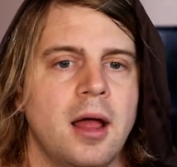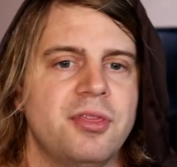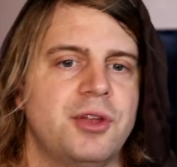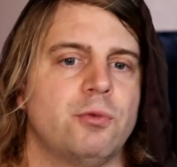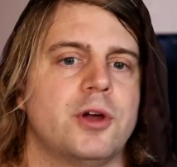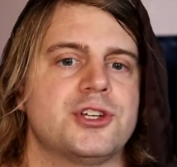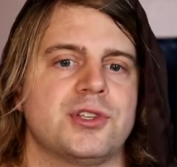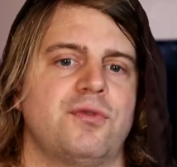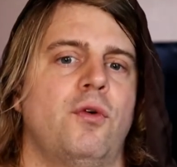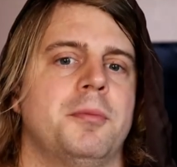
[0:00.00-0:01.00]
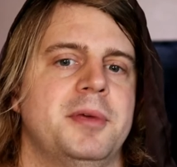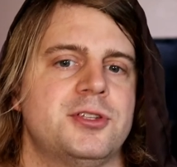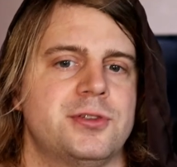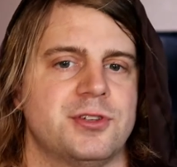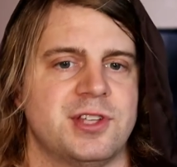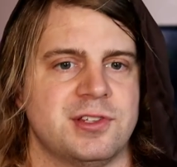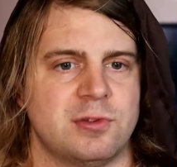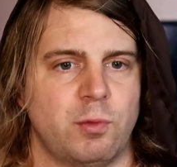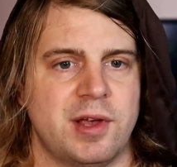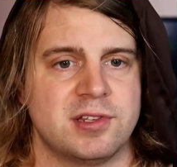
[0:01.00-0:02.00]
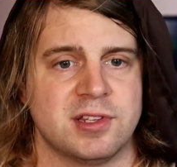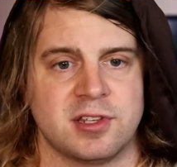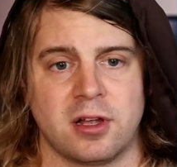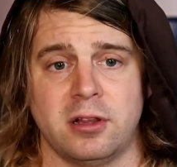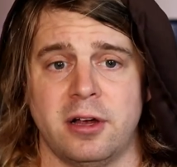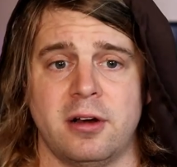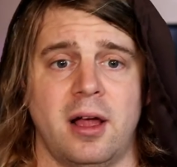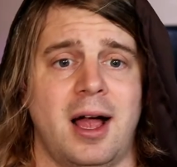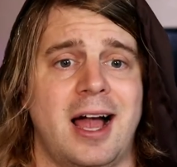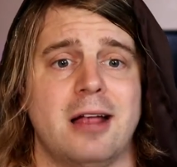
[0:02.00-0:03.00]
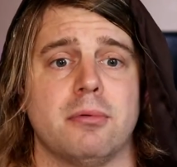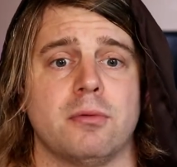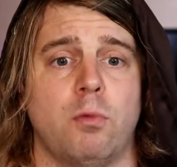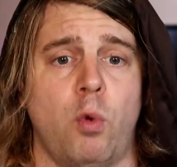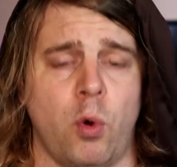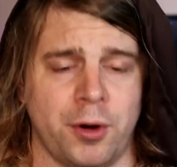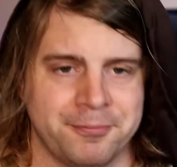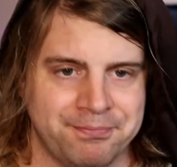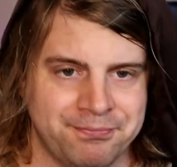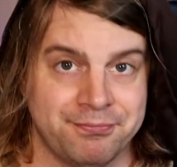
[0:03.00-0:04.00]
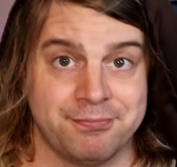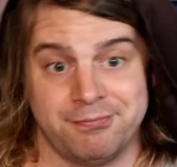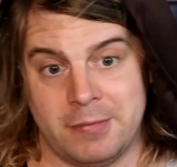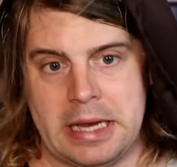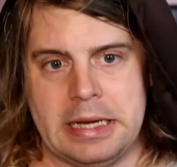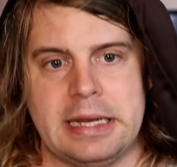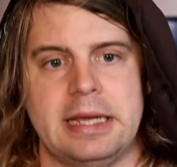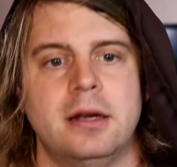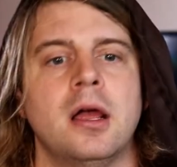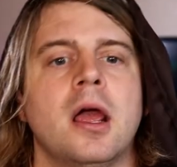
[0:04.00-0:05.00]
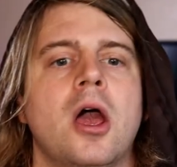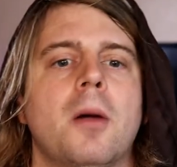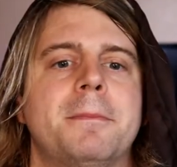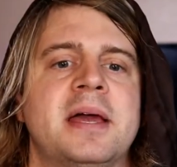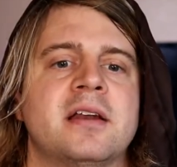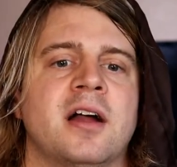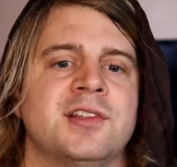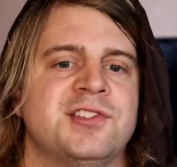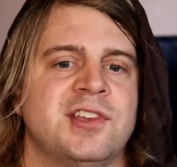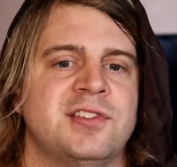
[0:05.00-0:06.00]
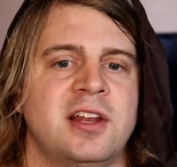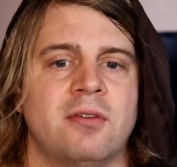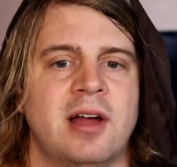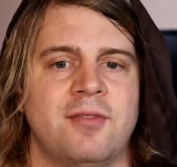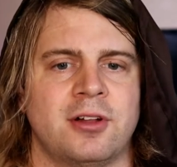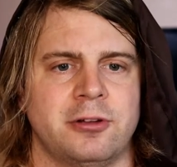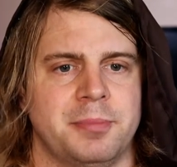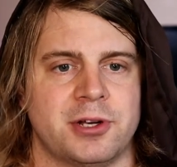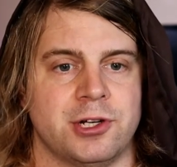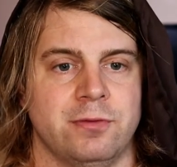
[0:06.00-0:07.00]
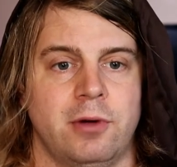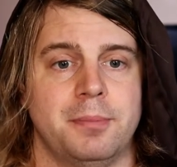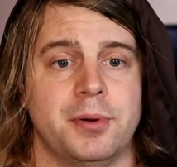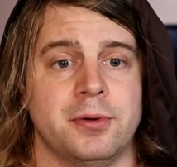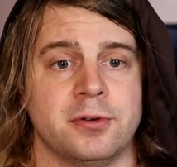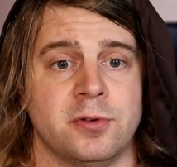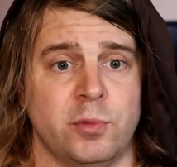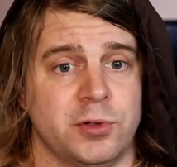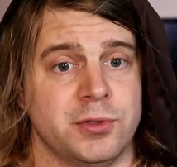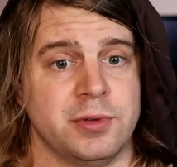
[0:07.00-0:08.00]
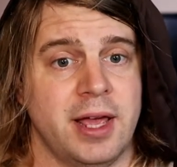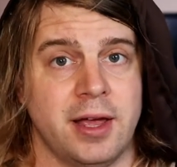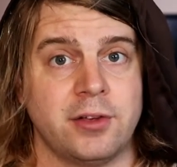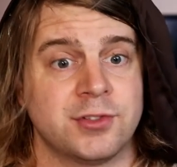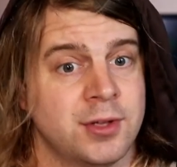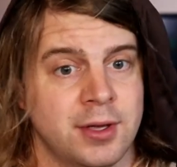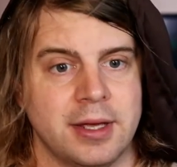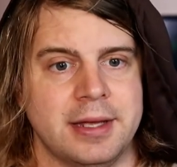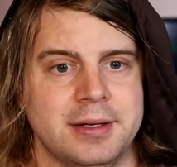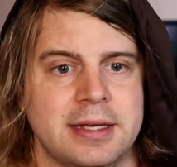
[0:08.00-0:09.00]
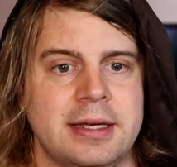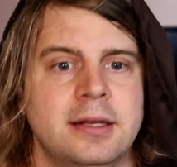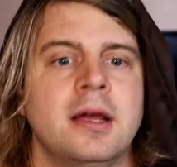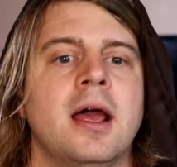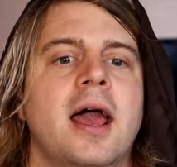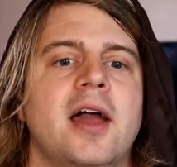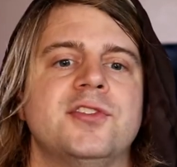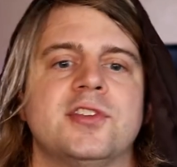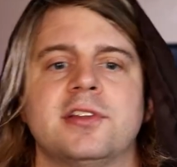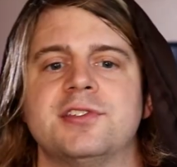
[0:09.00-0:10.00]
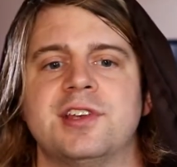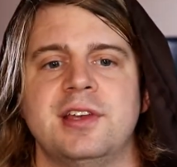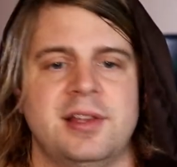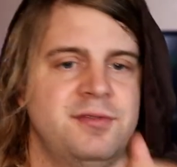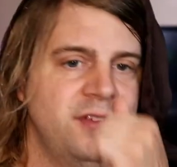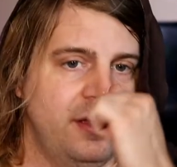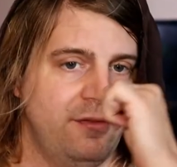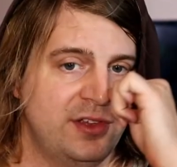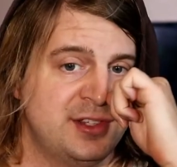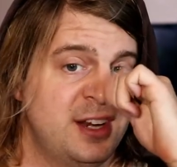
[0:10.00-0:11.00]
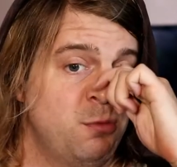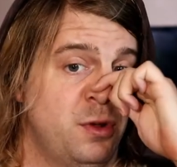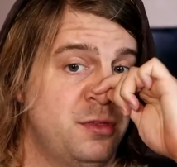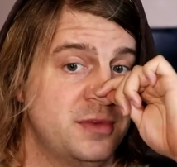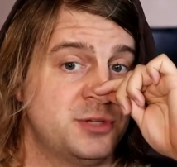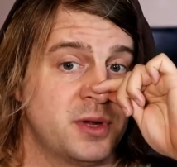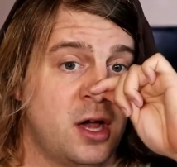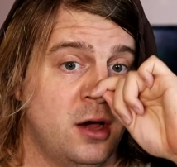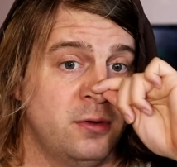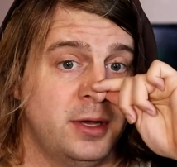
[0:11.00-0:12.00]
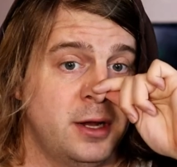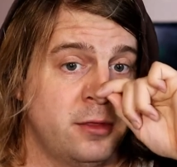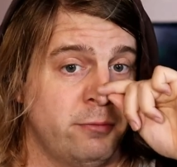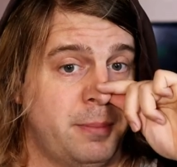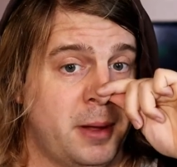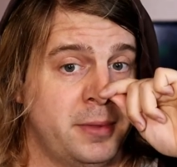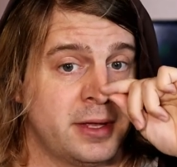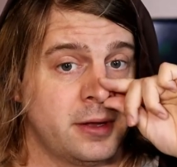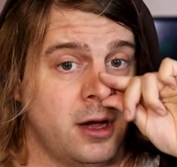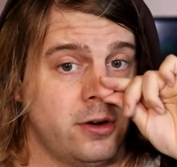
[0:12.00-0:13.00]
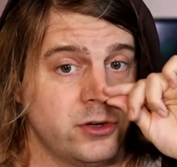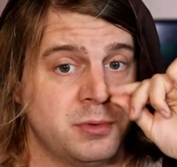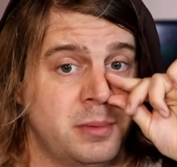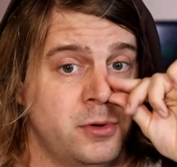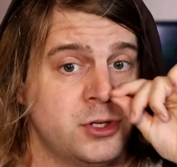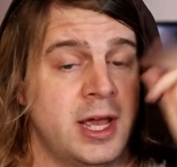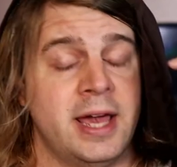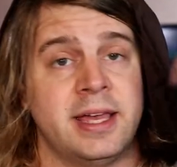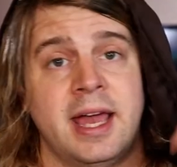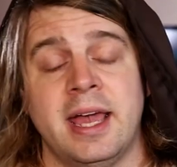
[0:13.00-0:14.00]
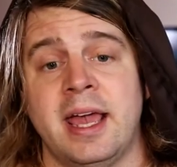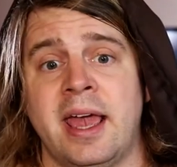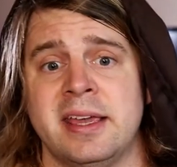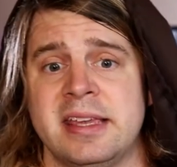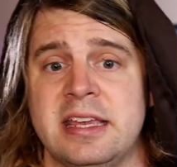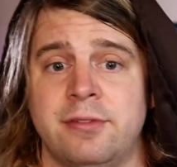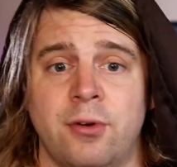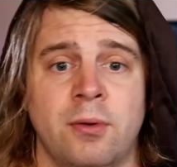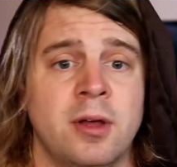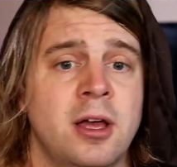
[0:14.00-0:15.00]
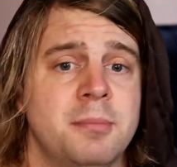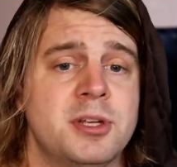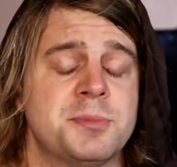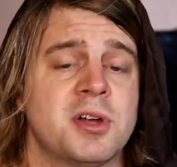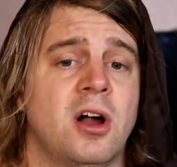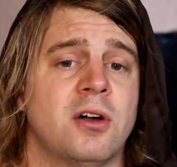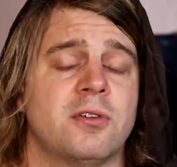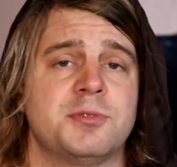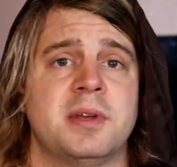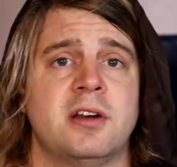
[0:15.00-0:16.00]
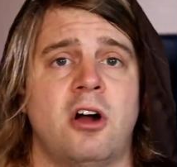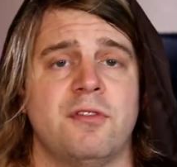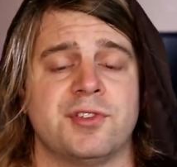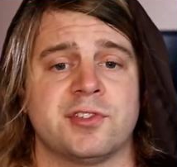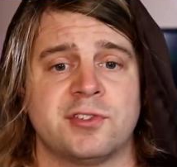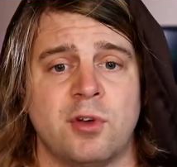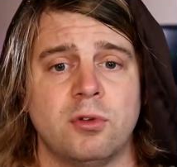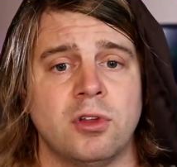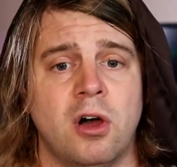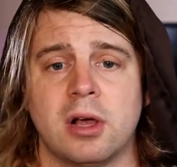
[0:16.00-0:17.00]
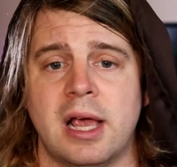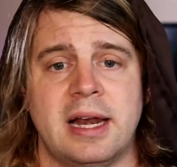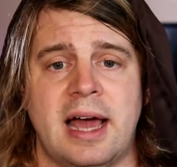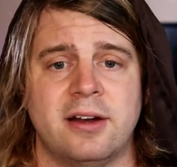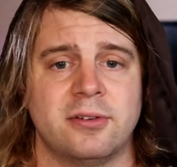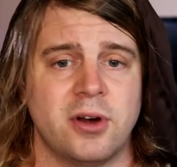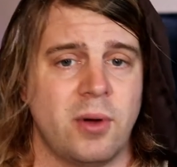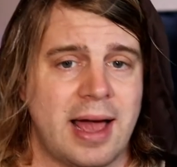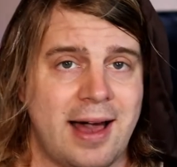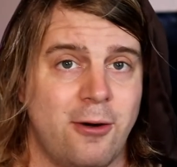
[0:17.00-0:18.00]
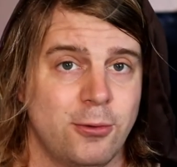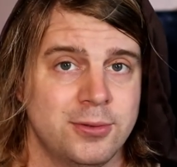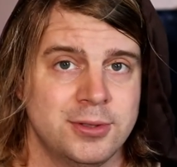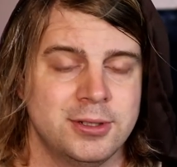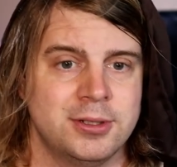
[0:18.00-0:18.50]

Then Russia's foreign minister says the West has declared a hybrid war. Indeed. Pentagon says they don't have a clear picture of what Putin will do next. Indeed. And Zelensky visited with Mitch McConnell and other Republican Congress members, aka evil. Mitch McConnell has been in office so long, and I don't know how.